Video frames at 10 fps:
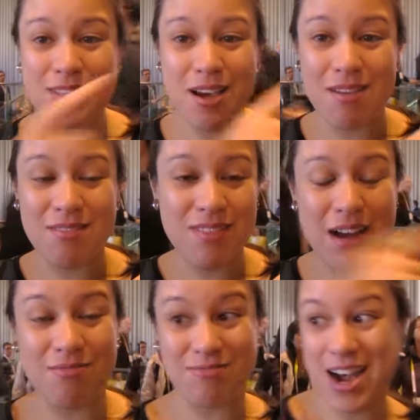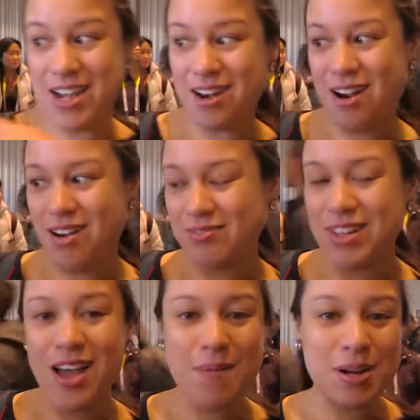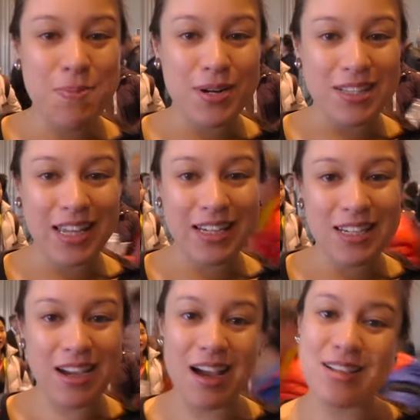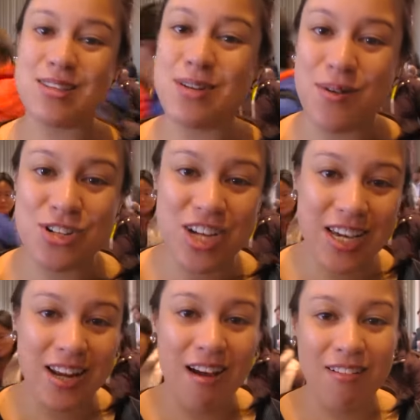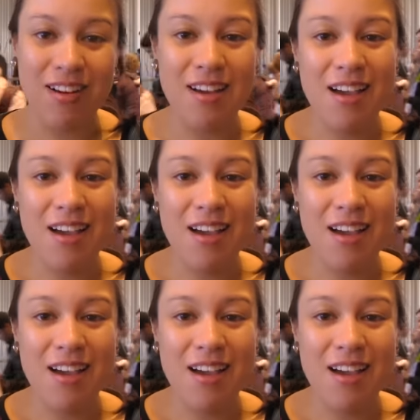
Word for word: So right here, I'm going to put a link, uh, so go and check it out.